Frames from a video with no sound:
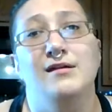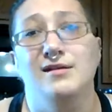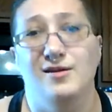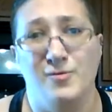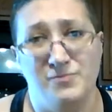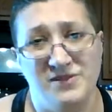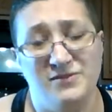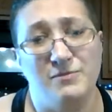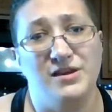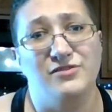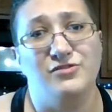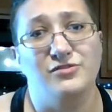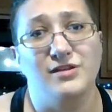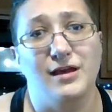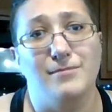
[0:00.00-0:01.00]
I hope this makes
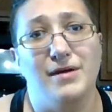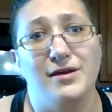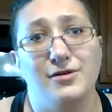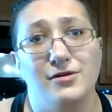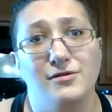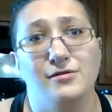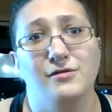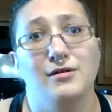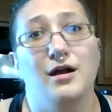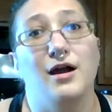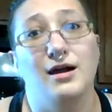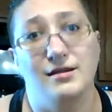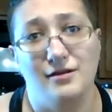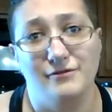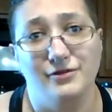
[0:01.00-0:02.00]
your day better.
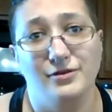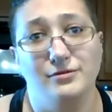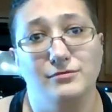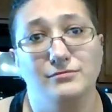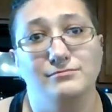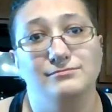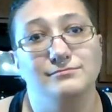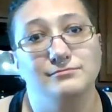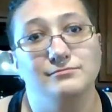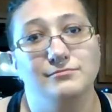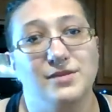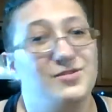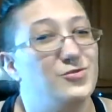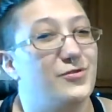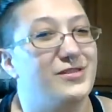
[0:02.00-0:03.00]
I love you.
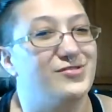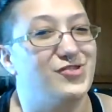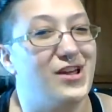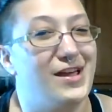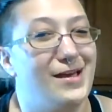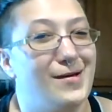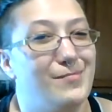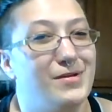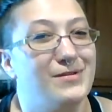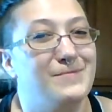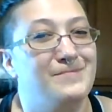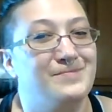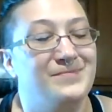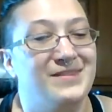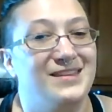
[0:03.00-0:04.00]
Enjoy the jam.
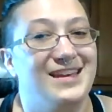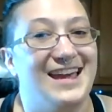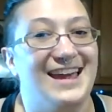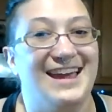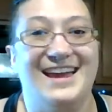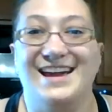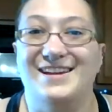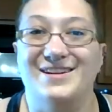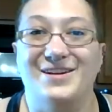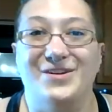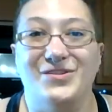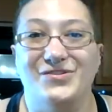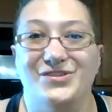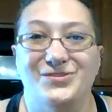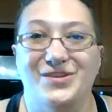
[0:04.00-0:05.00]
And I'll
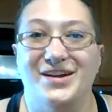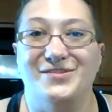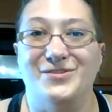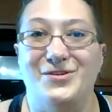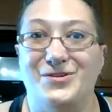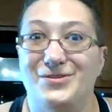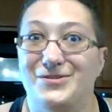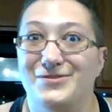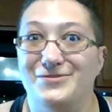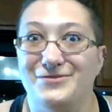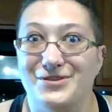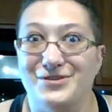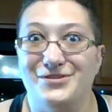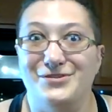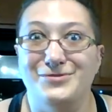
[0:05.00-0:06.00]
see you guys all
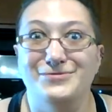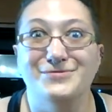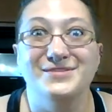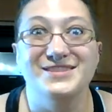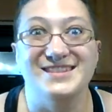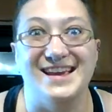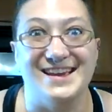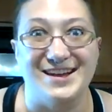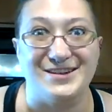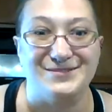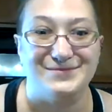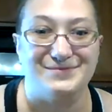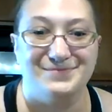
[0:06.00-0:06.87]
very soon. Take care.